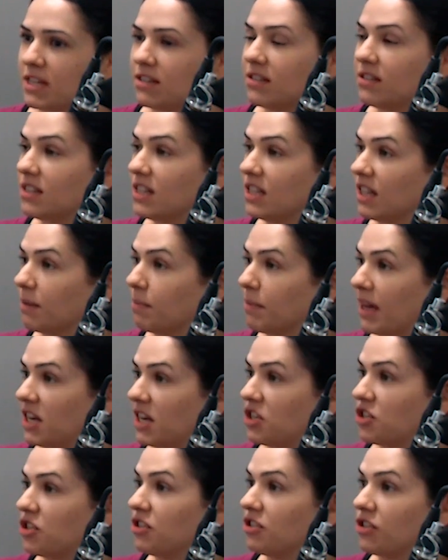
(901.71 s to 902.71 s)
see their
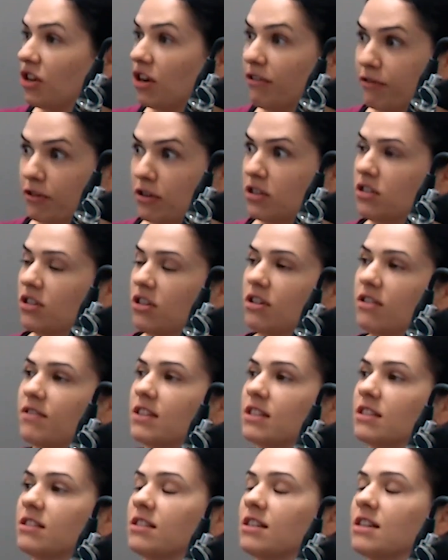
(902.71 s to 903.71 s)
patients, offer a
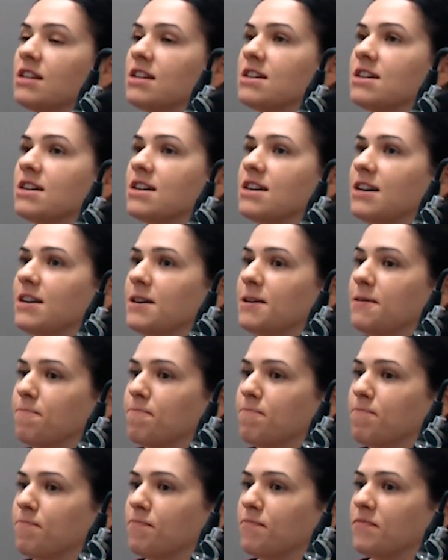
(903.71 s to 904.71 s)
service,
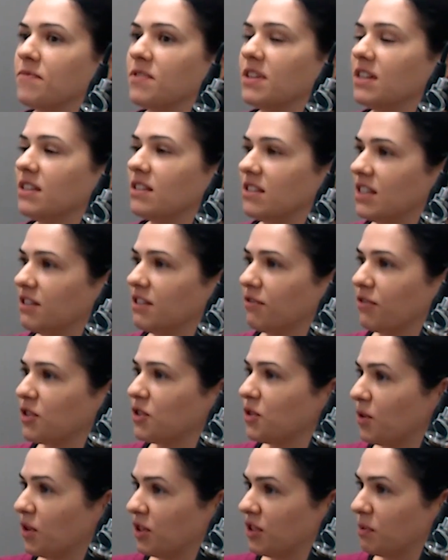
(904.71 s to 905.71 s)
is
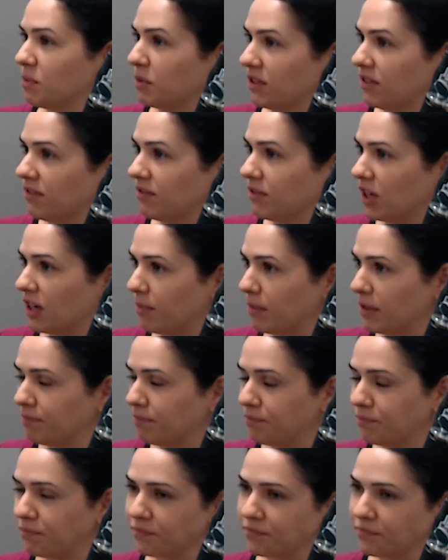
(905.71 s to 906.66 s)
different to a hospital environment.